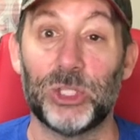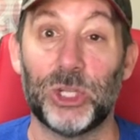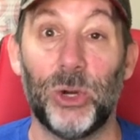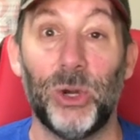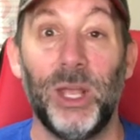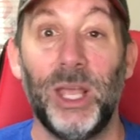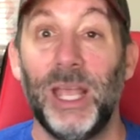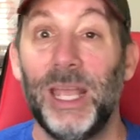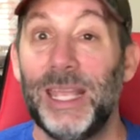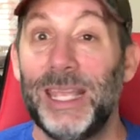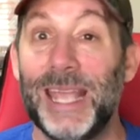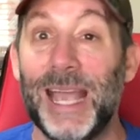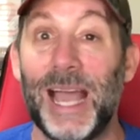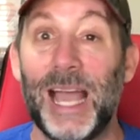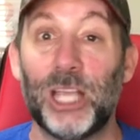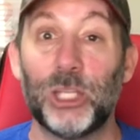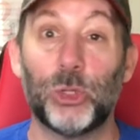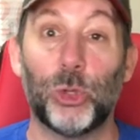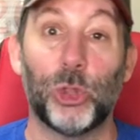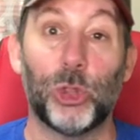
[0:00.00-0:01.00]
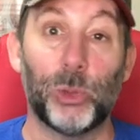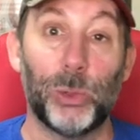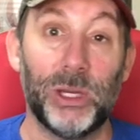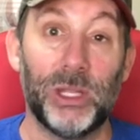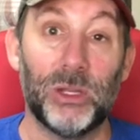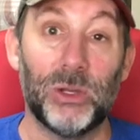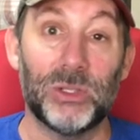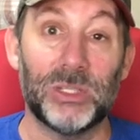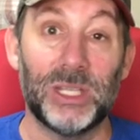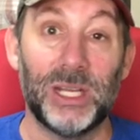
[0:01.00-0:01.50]
So yeah, I sold three
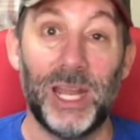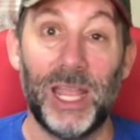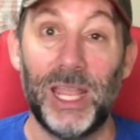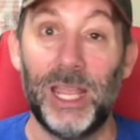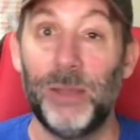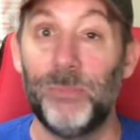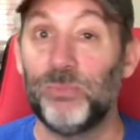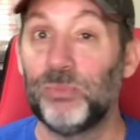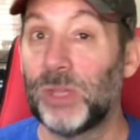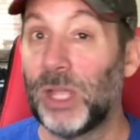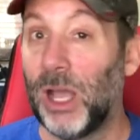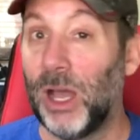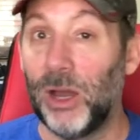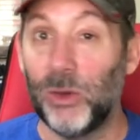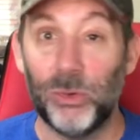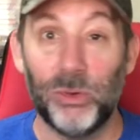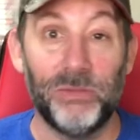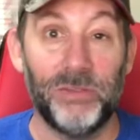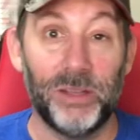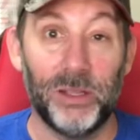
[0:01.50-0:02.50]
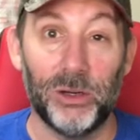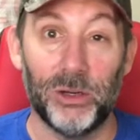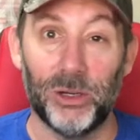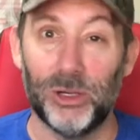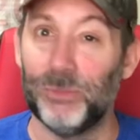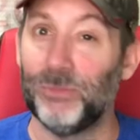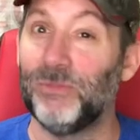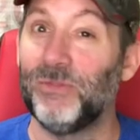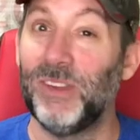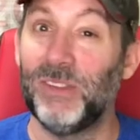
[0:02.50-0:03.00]
of those today, 155
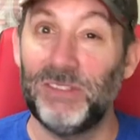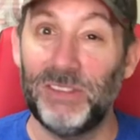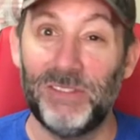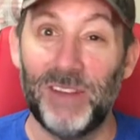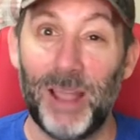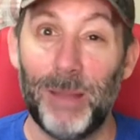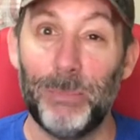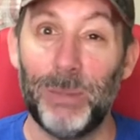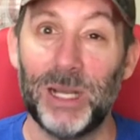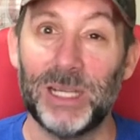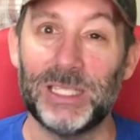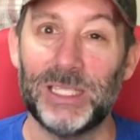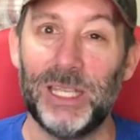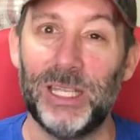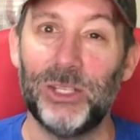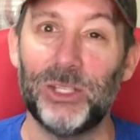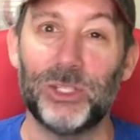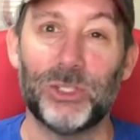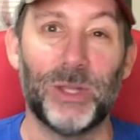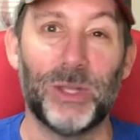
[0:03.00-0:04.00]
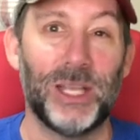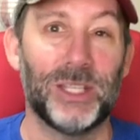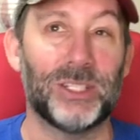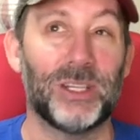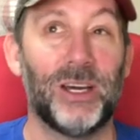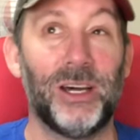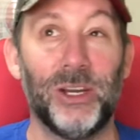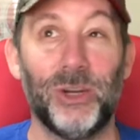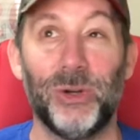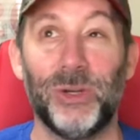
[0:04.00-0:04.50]
or 55 bucks each. So that's
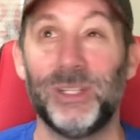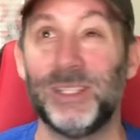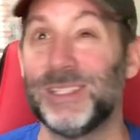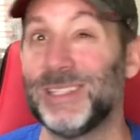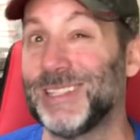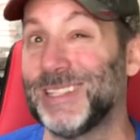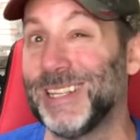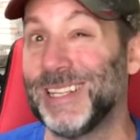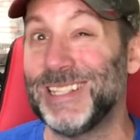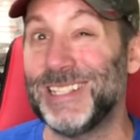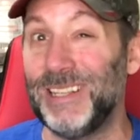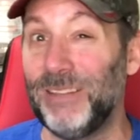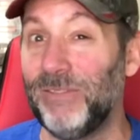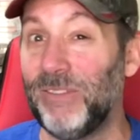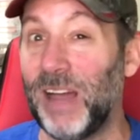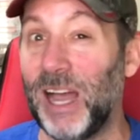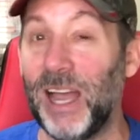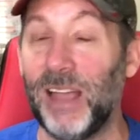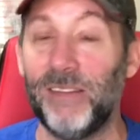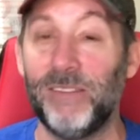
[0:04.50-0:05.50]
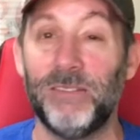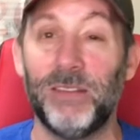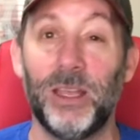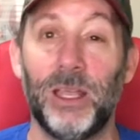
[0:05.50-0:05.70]
165